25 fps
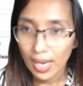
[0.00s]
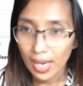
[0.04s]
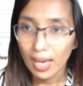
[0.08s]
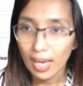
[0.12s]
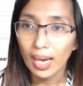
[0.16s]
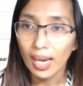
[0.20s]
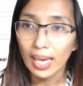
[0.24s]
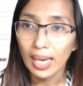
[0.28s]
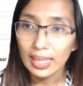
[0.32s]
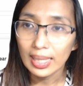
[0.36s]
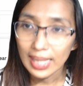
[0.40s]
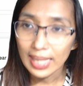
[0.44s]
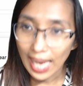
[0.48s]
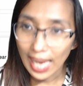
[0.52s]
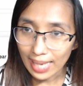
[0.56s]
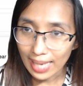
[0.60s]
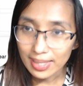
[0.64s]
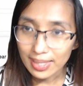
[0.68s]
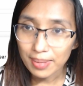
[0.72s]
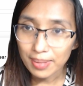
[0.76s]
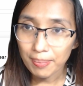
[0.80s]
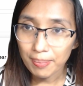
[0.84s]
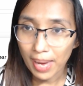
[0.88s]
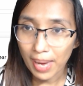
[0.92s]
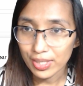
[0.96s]
a
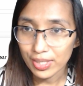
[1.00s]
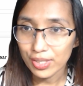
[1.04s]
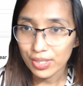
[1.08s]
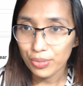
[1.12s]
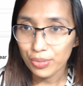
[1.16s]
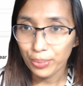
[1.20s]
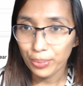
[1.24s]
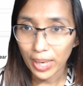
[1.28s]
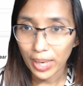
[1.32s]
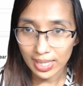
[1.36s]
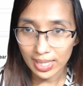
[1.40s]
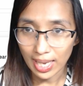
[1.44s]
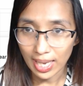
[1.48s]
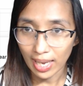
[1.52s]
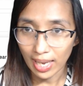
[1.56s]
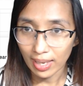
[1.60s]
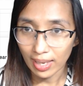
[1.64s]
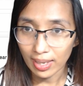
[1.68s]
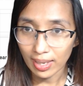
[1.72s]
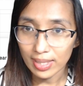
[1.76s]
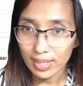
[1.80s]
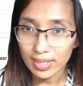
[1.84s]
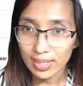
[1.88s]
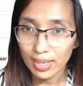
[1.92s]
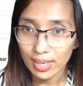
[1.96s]
task match rating
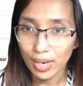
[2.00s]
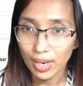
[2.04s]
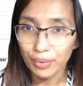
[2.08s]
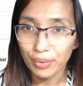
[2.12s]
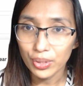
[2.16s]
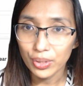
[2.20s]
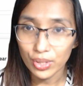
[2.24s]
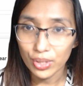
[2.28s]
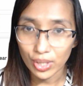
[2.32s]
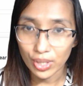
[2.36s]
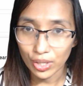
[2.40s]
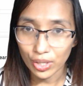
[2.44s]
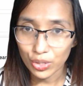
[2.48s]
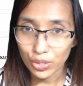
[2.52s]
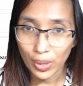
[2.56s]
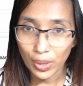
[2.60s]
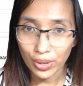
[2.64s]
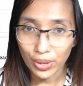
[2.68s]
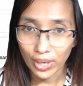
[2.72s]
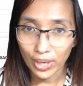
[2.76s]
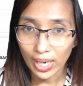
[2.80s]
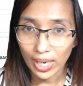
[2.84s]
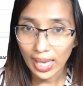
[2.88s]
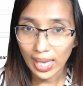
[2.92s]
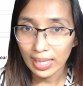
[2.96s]
is enough to judge
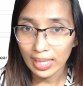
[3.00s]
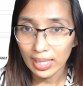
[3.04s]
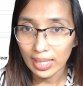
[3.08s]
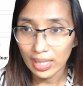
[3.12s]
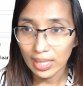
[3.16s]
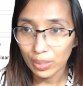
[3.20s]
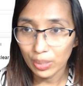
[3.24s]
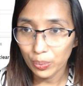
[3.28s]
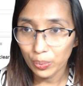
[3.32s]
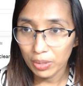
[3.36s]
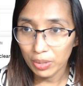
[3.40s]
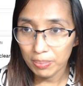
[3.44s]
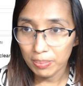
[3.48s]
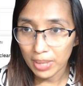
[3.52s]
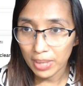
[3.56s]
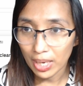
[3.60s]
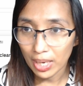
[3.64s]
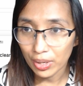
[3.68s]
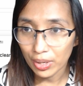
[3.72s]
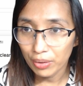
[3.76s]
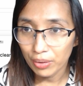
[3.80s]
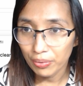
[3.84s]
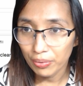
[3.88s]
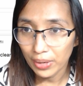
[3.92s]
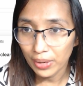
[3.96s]
whether a candidate would be a
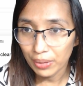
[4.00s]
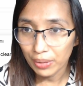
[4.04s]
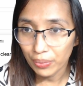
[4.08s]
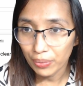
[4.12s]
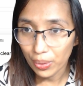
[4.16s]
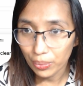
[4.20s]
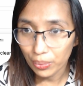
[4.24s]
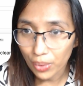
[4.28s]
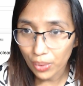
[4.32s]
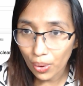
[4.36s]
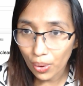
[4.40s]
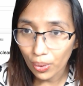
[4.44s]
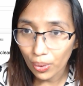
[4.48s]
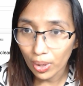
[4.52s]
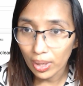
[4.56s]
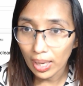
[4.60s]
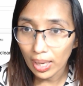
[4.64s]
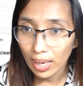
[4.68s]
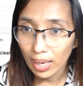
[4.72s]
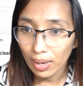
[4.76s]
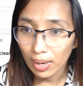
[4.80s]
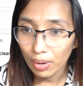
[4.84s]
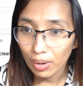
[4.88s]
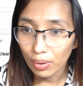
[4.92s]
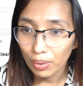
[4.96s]
good fit for the role.
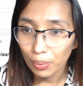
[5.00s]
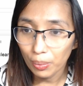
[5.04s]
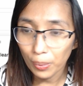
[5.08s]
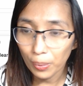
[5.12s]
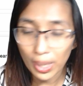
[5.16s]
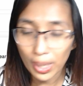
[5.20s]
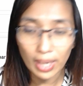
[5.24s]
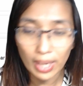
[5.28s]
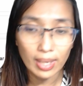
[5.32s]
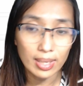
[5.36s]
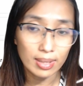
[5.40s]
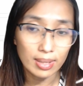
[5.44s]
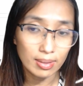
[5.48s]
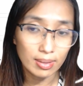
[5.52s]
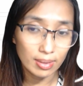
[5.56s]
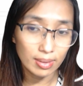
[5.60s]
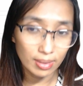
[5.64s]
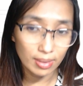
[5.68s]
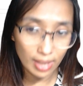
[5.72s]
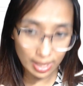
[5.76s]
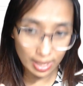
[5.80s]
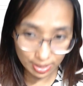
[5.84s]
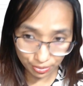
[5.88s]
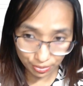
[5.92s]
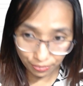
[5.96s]
Well,
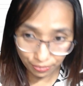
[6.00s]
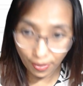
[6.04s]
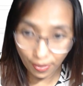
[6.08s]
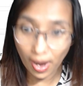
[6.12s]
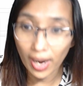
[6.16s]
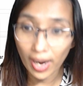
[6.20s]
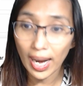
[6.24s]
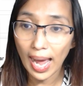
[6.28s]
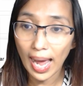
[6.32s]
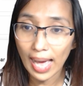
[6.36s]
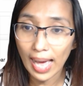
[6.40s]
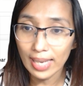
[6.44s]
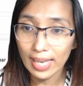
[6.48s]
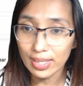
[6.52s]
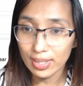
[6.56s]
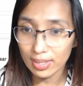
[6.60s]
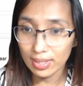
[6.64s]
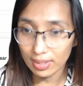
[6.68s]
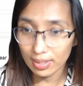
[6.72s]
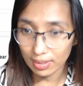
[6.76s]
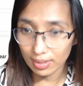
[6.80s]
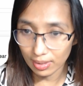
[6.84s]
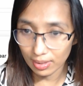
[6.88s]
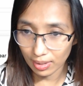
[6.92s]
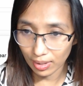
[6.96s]
as far
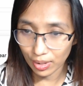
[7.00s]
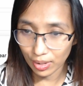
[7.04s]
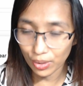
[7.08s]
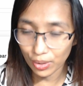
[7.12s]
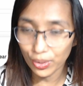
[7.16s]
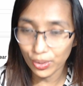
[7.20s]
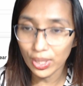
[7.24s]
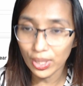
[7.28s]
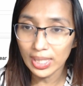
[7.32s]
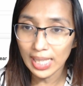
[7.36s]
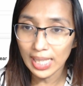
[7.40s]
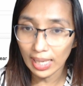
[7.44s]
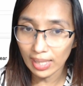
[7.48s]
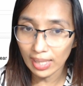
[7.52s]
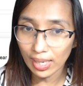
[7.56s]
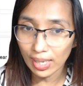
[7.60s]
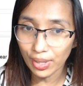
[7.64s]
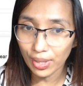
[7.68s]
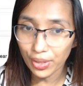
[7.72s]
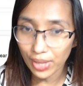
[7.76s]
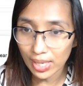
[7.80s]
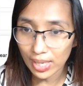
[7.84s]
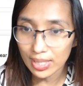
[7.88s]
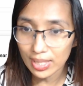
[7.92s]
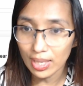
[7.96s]
as the
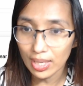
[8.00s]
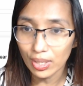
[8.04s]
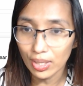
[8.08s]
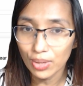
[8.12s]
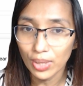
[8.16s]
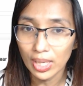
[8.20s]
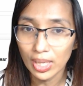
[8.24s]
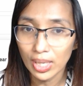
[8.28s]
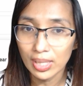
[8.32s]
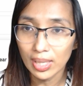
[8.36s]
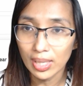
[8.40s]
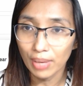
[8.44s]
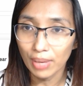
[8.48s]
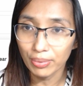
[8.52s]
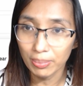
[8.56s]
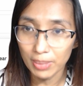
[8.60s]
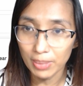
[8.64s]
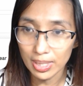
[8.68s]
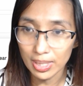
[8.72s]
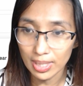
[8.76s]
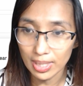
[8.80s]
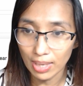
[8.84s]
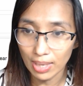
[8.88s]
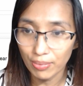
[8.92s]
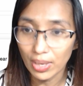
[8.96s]
technical things that you can tell from
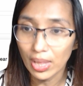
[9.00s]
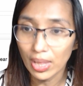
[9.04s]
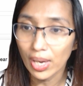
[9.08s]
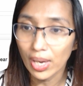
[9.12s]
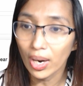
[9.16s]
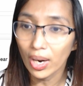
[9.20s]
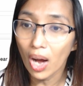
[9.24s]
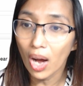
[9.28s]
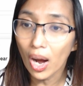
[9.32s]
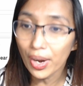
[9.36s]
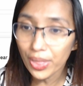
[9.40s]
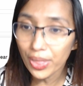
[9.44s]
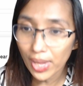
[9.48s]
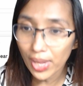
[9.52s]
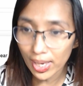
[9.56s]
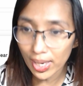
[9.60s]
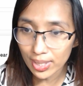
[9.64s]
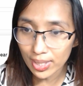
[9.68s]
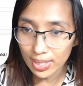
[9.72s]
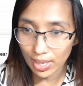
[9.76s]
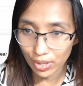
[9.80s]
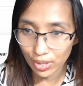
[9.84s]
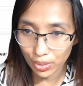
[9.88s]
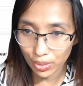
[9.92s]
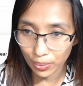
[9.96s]
the CV, there are things
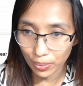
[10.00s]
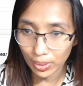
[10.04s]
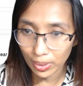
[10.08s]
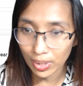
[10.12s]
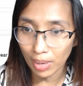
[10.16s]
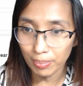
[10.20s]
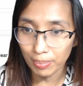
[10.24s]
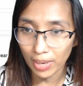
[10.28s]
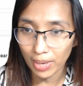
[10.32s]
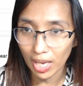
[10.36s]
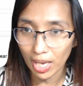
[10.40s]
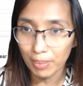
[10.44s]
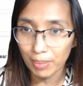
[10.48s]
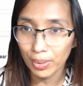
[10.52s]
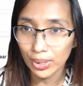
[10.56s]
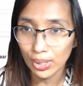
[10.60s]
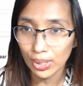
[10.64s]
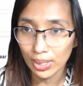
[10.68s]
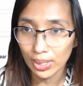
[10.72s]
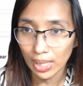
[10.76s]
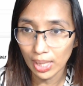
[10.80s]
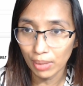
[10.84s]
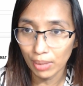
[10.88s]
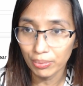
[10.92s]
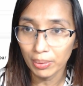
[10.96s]
that you will not be able to
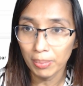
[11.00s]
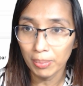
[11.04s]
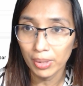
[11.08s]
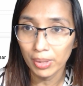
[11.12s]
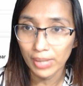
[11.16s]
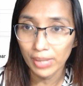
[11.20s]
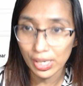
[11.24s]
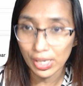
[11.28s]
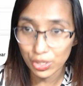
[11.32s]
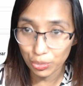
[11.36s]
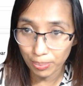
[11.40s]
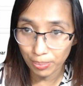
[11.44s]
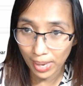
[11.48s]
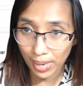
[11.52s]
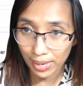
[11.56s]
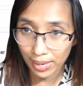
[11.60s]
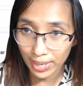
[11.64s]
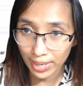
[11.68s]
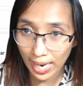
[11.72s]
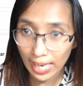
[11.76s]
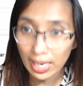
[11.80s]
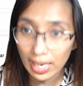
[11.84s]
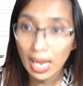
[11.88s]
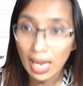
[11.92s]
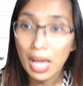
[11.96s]
tell from a resume,
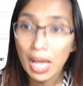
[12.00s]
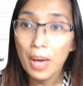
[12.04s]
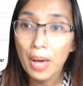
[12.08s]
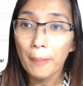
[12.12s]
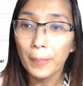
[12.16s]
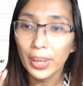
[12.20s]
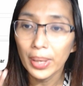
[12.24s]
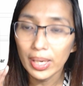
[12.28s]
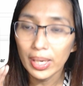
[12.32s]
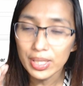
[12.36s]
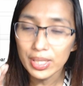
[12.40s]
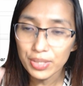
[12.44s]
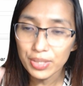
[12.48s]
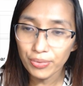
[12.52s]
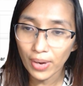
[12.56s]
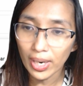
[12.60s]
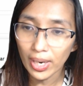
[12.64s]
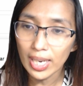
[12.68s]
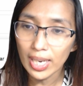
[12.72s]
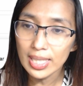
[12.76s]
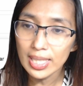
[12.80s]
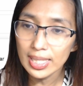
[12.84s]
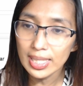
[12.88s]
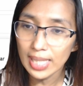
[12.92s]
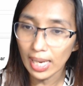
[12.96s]
right? But as far
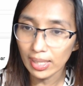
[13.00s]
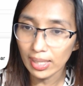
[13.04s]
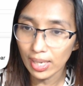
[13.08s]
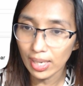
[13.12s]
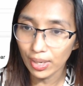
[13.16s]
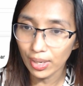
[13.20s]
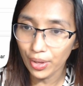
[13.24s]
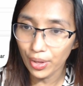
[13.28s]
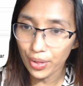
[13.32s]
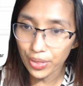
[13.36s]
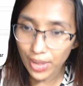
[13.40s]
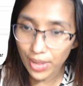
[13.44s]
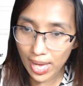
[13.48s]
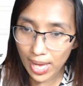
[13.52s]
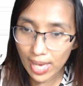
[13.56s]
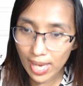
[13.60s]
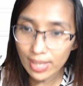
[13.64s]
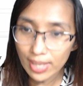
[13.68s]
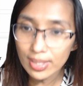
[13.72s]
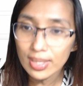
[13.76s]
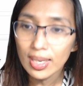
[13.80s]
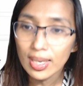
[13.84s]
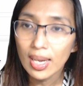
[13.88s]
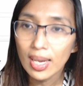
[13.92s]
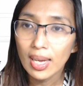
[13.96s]
as technical
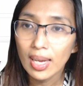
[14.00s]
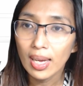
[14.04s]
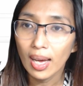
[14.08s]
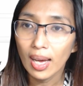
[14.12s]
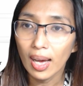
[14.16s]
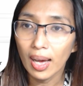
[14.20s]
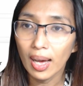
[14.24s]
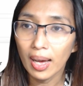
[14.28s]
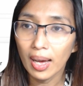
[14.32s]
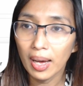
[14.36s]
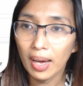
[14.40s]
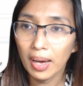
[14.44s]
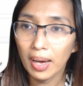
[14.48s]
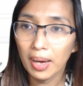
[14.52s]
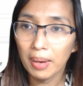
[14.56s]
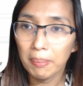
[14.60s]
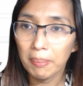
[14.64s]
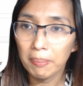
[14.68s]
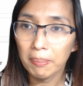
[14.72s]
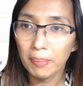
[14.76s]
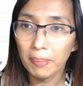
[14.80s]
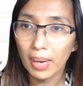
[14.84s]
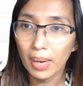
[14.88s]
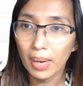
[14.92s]
things, a